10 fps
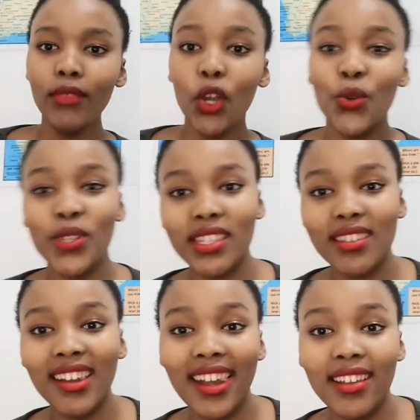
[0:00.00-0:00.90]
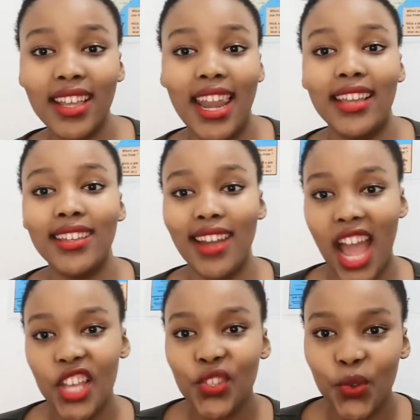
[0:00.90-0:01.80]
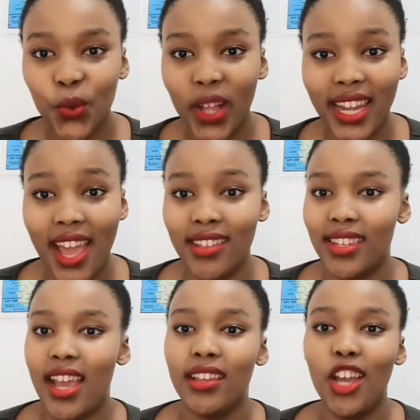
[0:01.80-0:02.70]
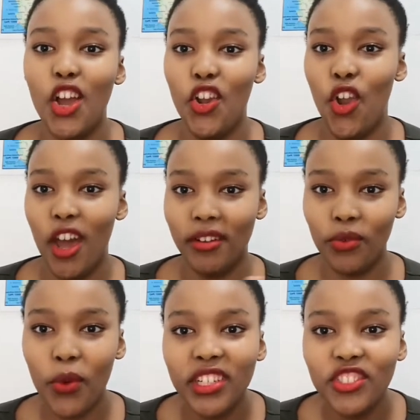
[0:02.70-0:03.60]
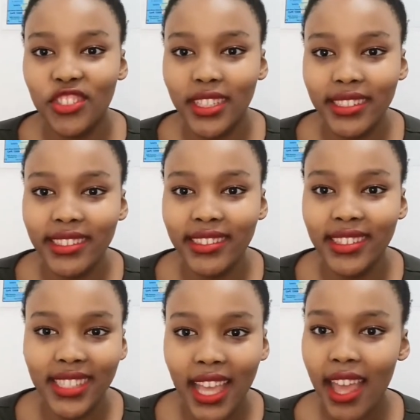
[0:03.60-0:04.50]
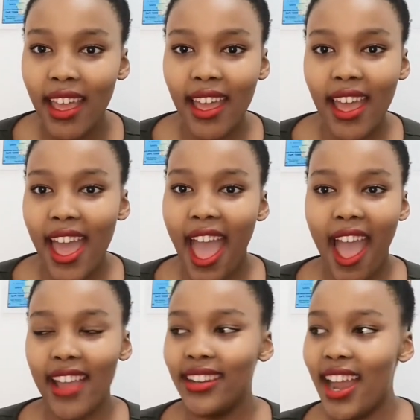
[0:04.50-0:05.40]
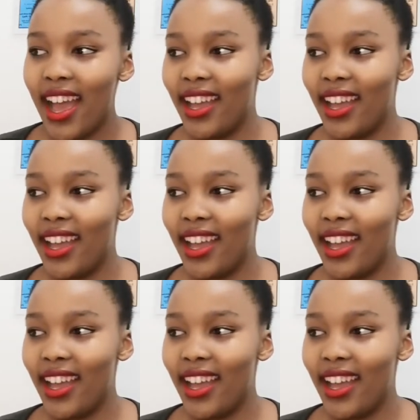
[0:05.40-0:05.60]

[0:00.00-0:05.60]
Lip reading: who's still in high school and has a lot of questions and